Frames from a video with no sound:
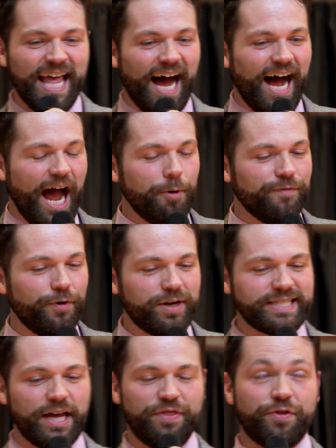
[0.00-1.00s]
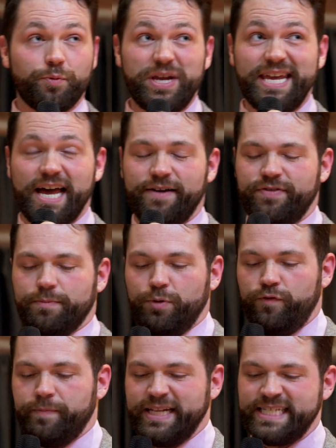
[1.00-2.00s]
uh, I will focus on three of the
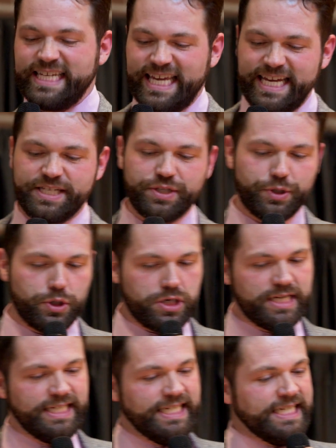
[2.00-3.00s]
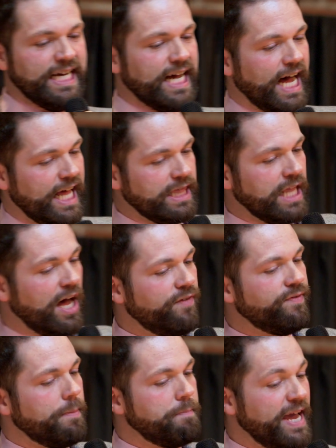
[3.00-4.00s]
movements: Easter. Uh,
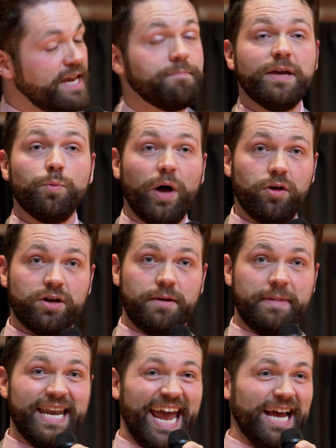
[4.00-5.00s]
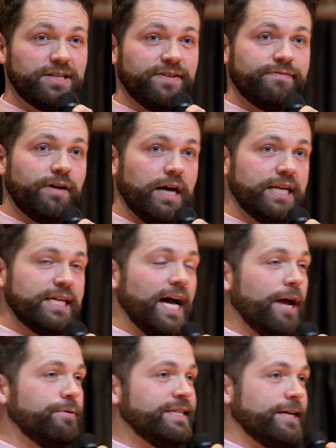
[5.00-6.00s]
Love Bade Me Welcome and Antiphon.
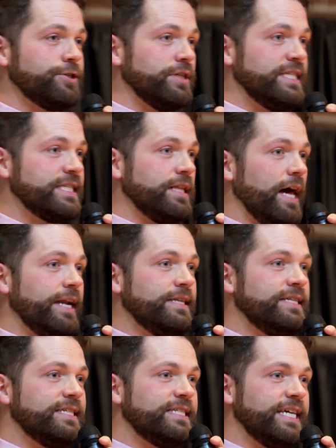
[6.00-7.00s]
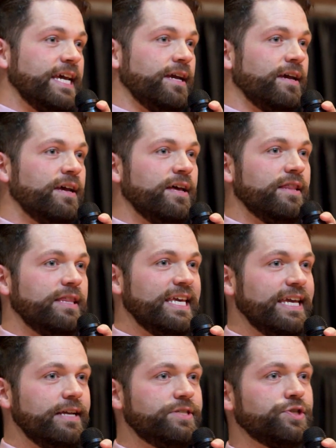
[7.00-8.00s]
I was actually slotted to sing the
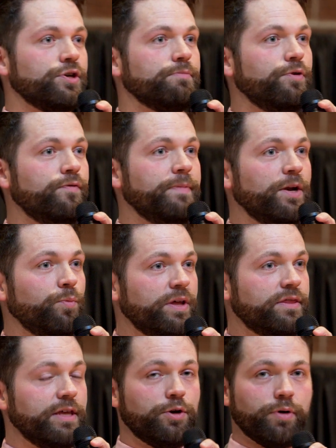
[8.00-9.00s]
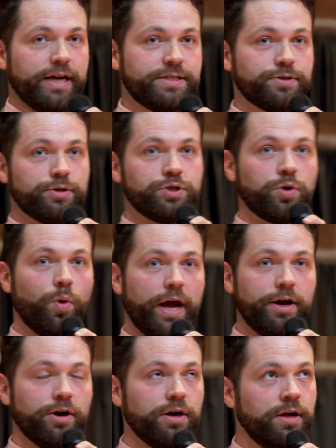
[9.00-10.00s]
Easter movement with the Christchurch
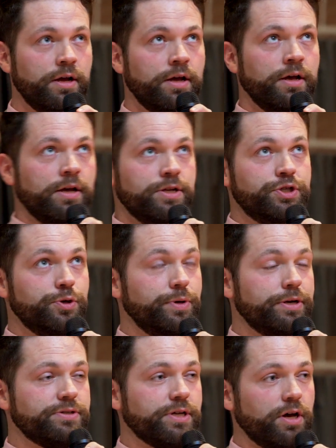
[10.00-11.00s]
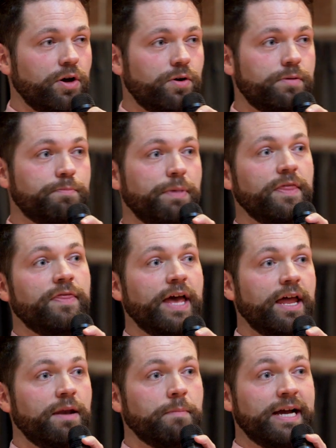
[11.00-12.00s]
Choir two years ago, but
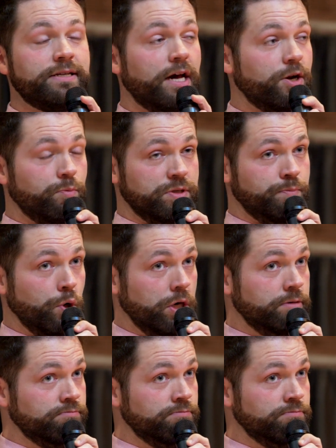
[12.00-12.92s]
then my daughter was born